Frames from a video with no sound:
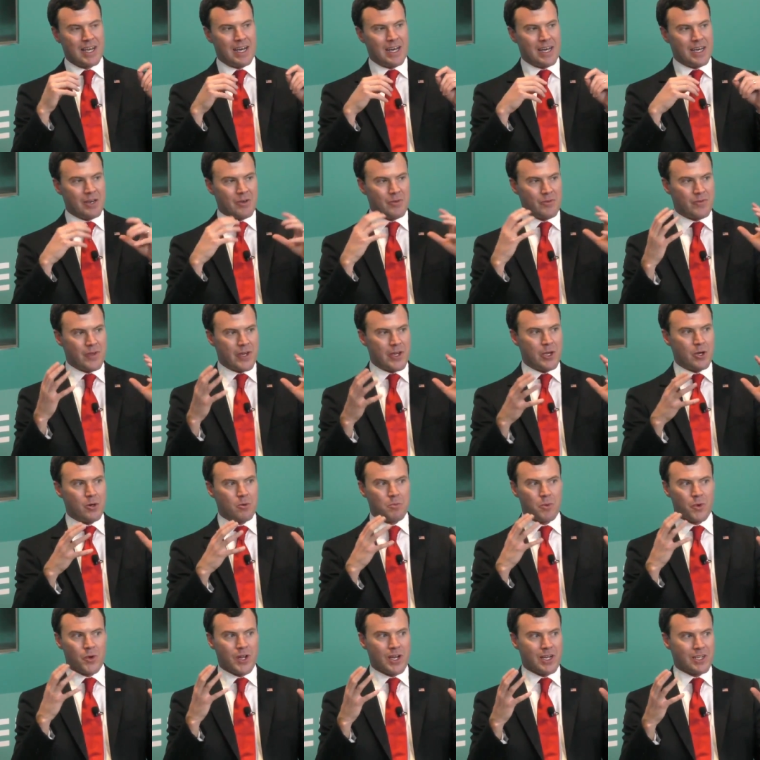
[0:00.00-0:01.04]
uh, video
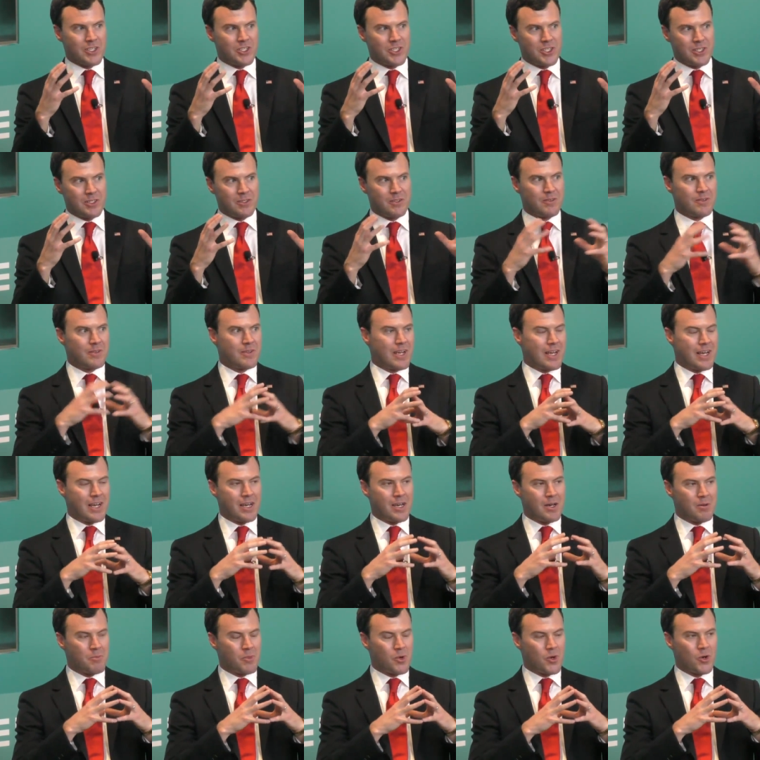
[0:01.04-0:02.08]
production
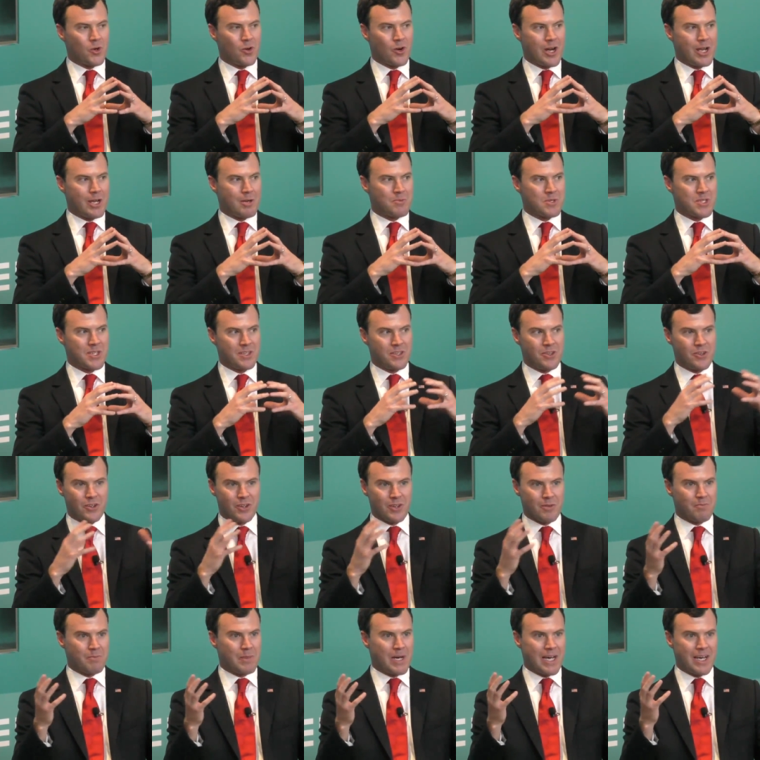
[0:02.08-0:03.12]
uh, programs that you
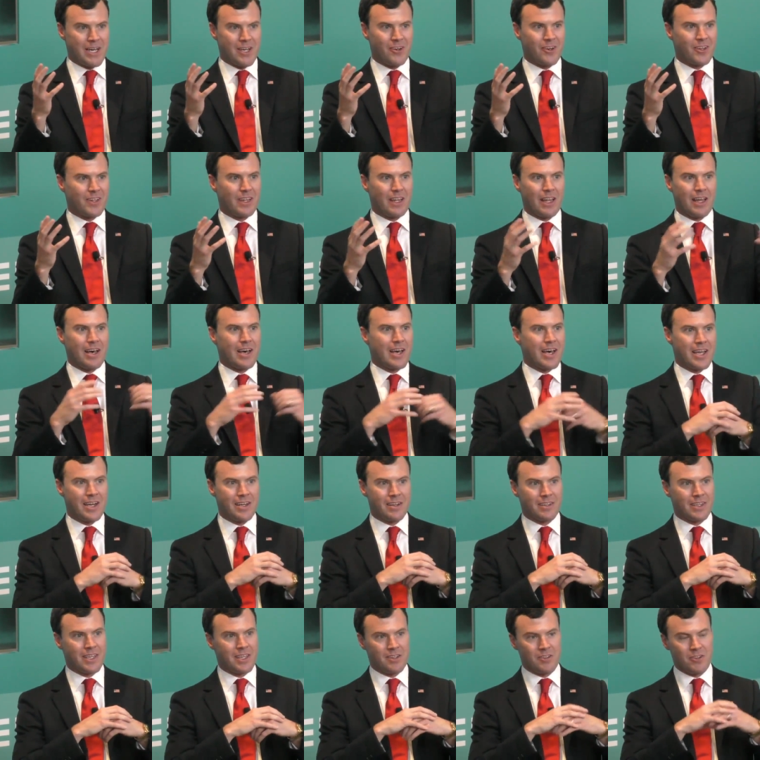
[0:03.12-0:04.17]
can buy
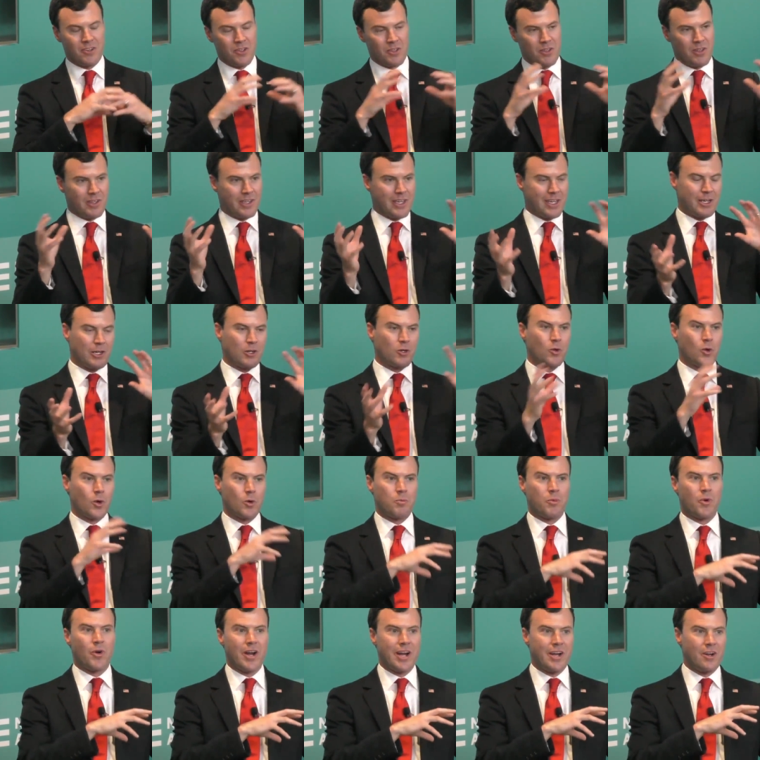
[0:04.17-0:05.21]
online can can
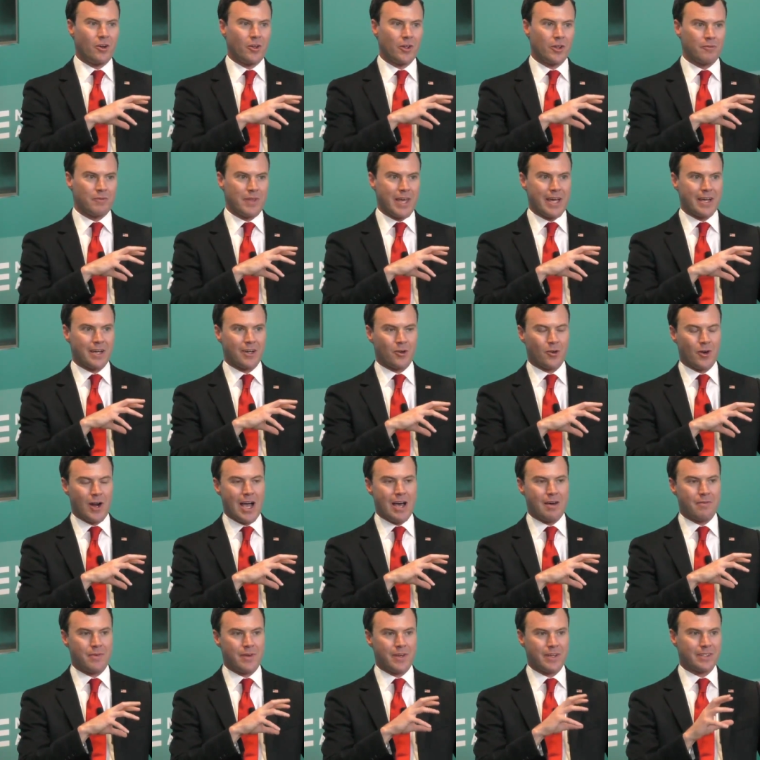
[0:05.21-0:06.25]
incorporate all of that
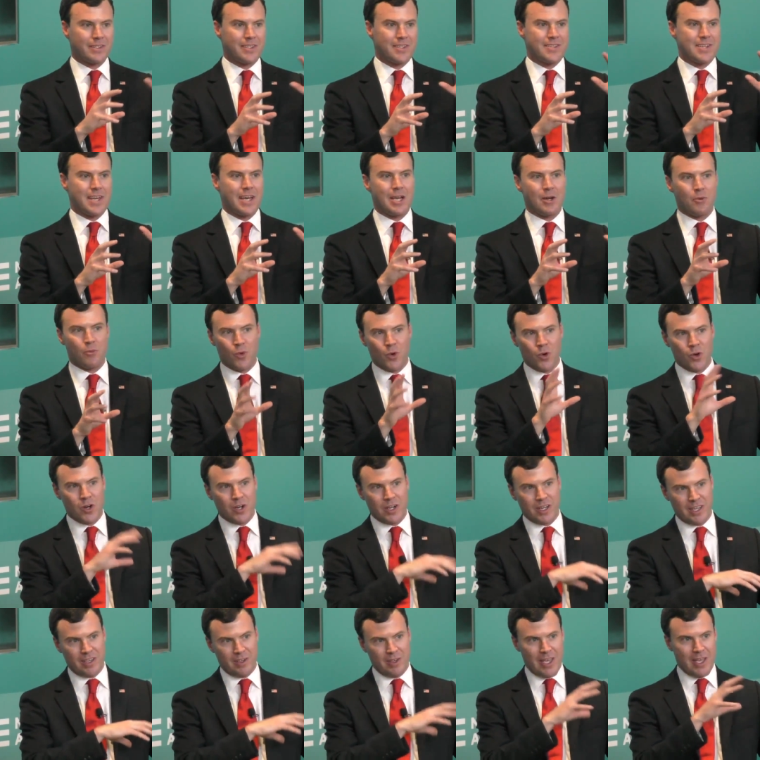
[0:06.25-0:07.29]
graphic design
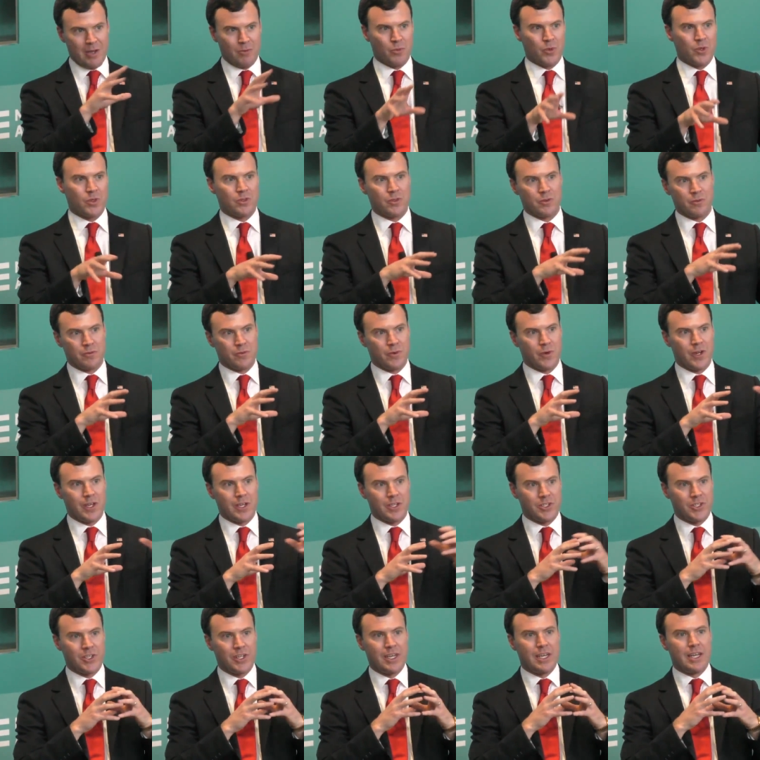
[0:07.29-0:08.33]
work in with the
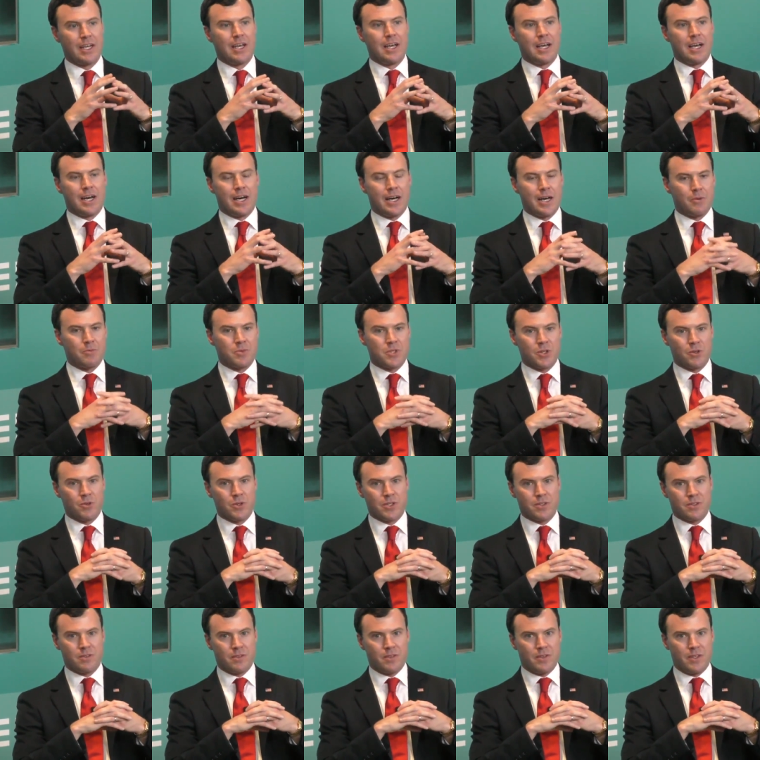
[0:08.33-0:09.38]
footage um, so
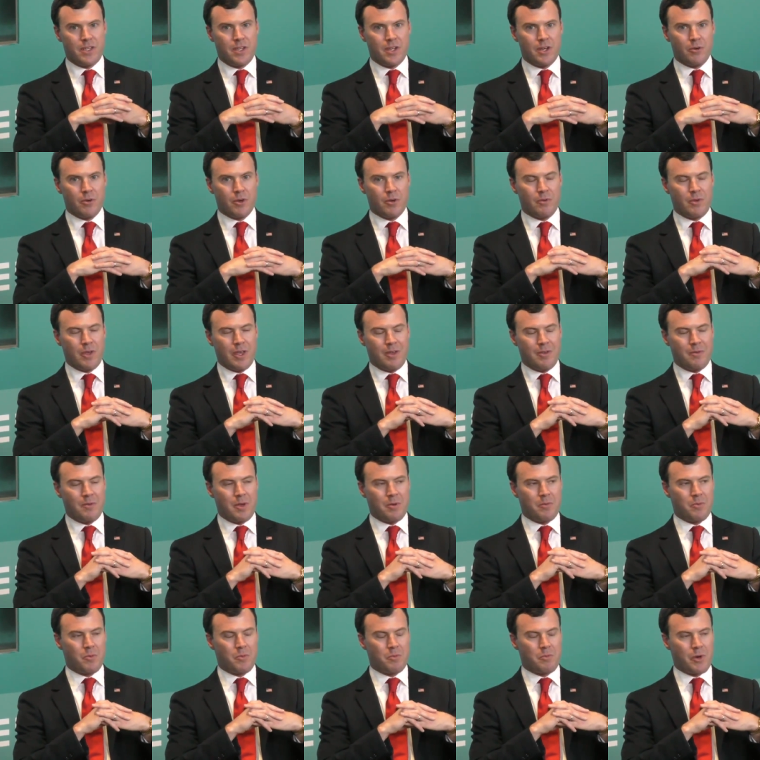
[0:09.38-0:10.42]
it you know it,
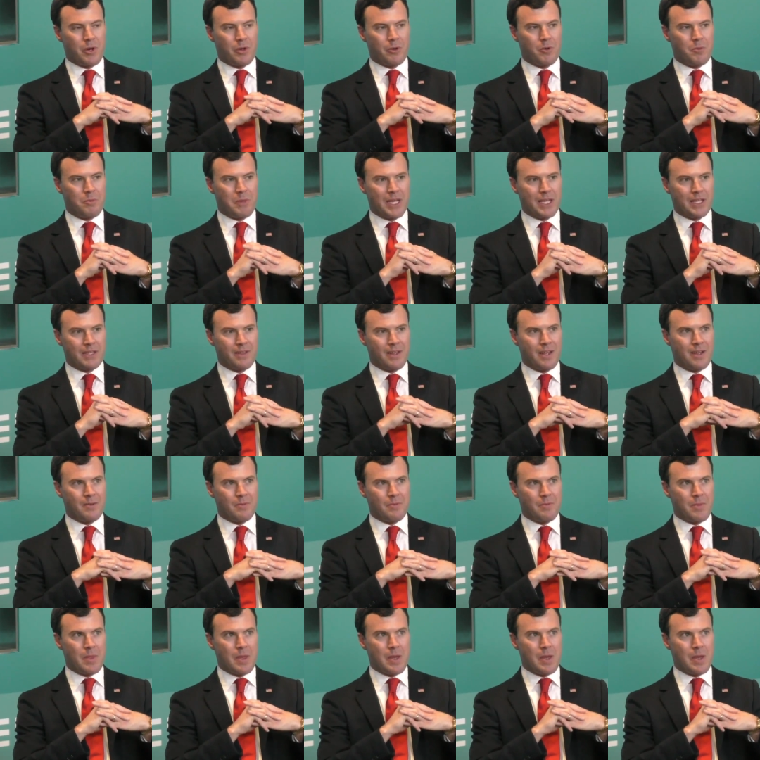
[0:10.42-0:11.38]
it, would probably be a, a